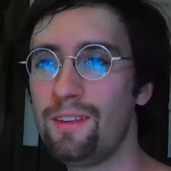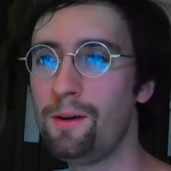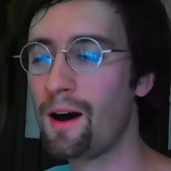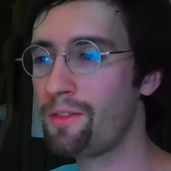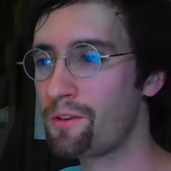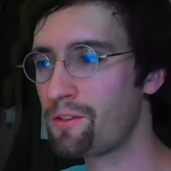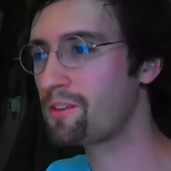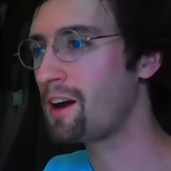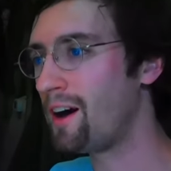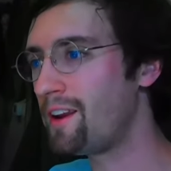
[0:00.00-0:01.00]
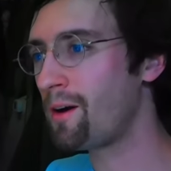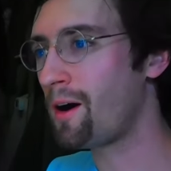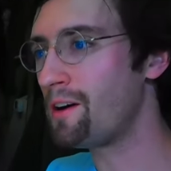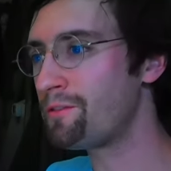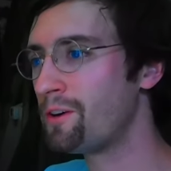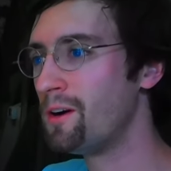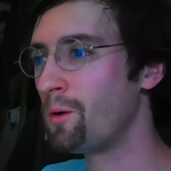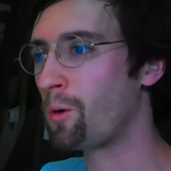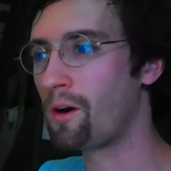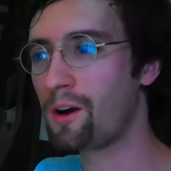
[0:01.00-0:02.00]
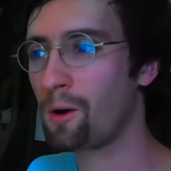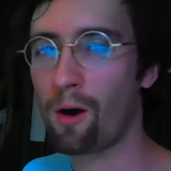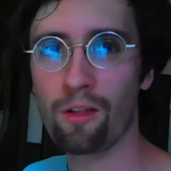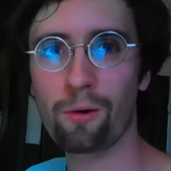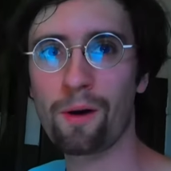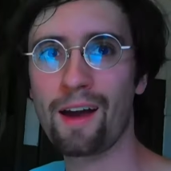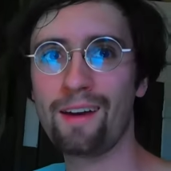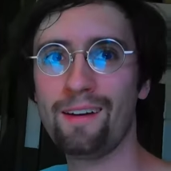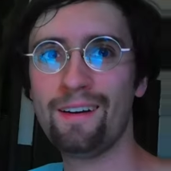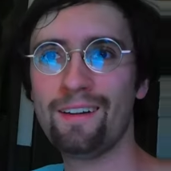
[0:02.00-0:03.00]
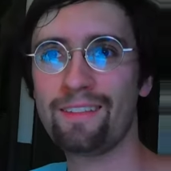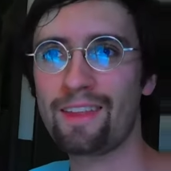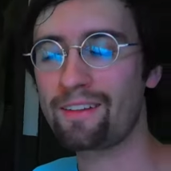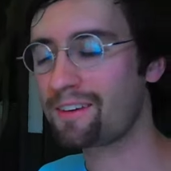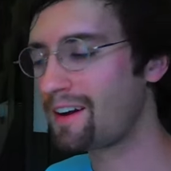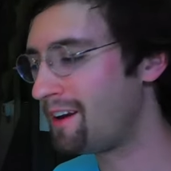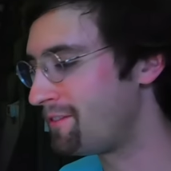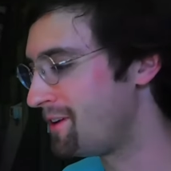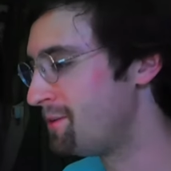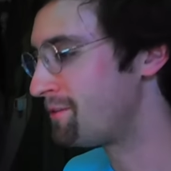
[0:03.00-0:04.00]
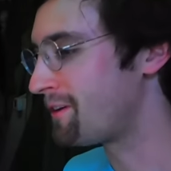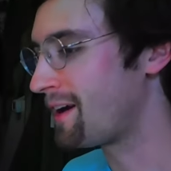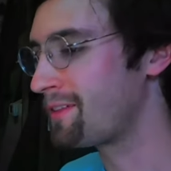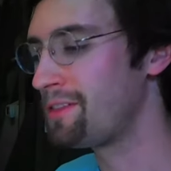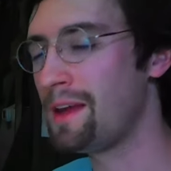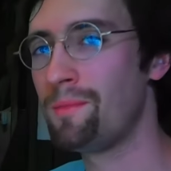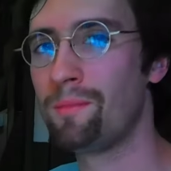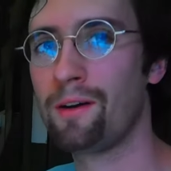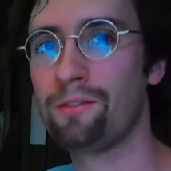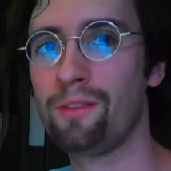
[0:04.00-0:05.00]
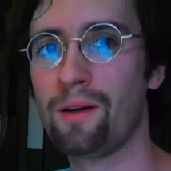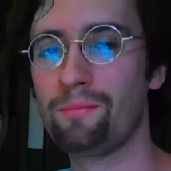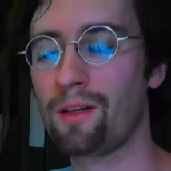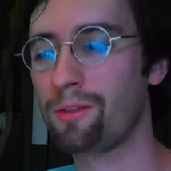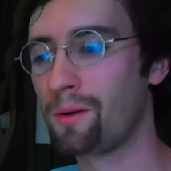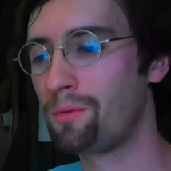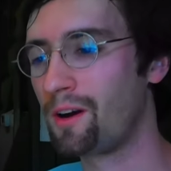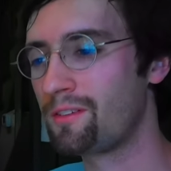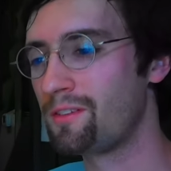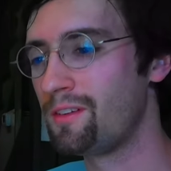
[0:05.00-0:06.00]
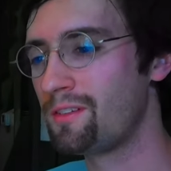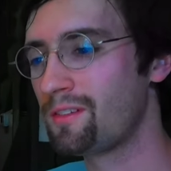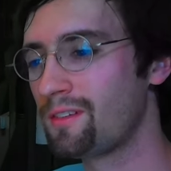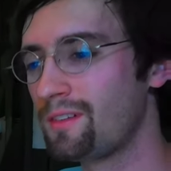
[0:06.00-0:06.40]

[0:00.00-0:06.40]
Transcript: You either cut it off or go all the way. Yeah. That's a kind of a unifying theme in my my, my thought processes.